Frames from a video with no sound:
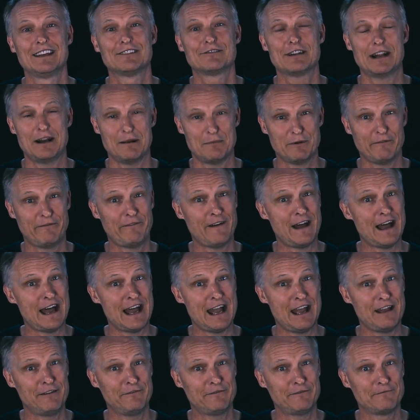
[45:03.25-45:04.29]
Trait number
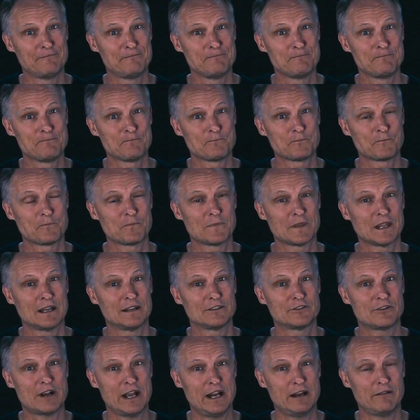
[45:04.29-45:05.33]
5,
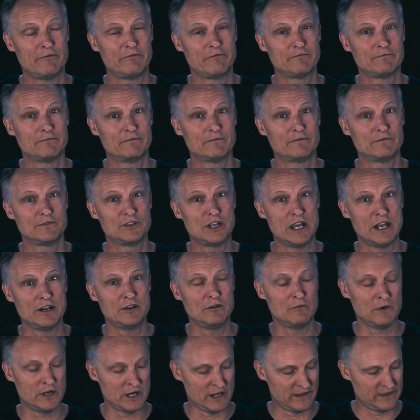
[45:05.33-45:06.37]
trait of
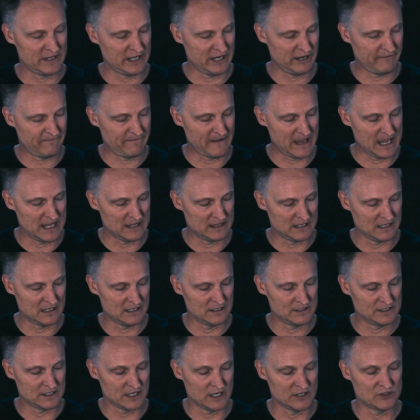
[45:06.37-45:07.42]
genuine, authentic faith
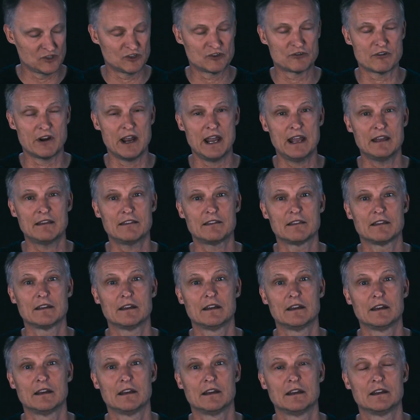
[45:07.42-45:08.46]
is a strength
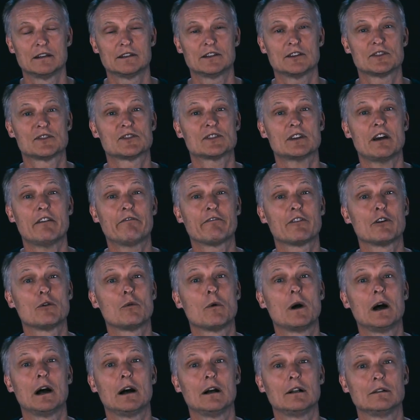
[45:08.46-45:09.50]
to suffer
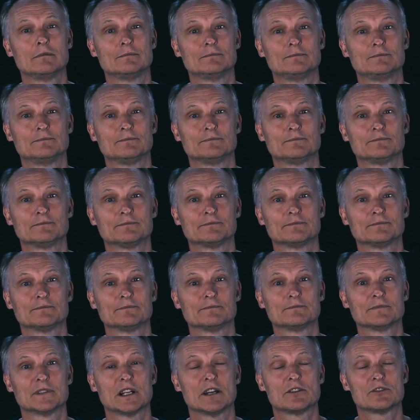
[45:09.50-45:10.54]
well.
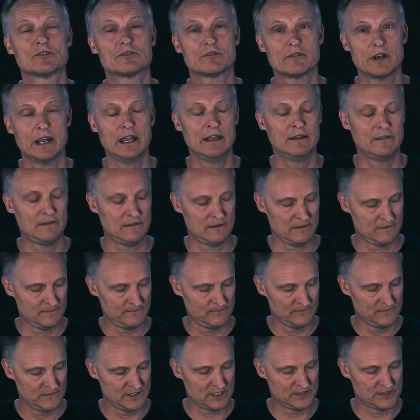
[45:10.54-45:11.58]
A strength
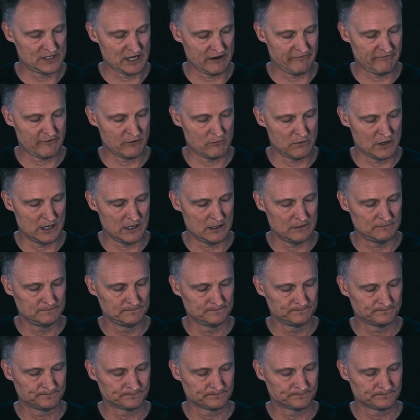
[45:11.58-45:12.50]
to suffer well.